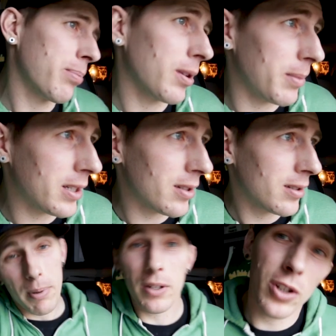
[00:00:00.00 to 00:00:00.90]
implement,
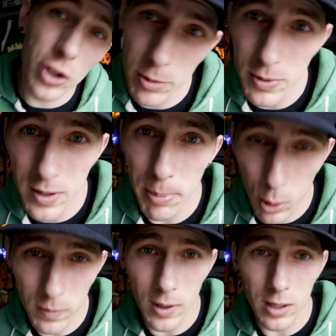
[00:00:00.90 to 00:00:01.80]
but in the terms of the
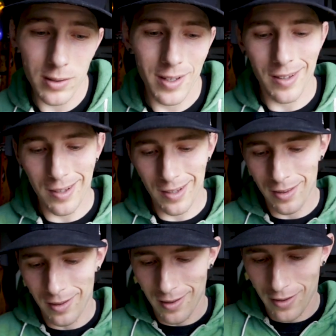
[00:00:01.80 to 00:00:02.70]
pole vault,
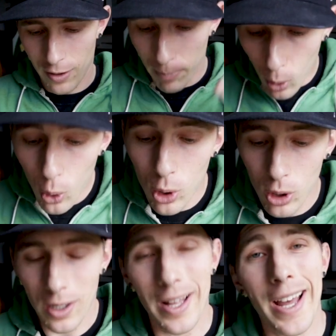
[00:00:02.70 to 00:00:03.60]
the
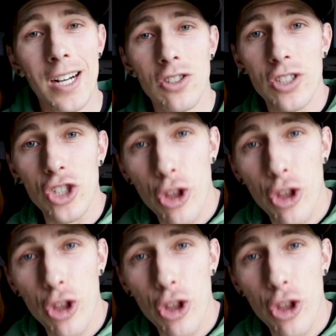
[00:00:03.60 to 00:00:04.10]
pole actually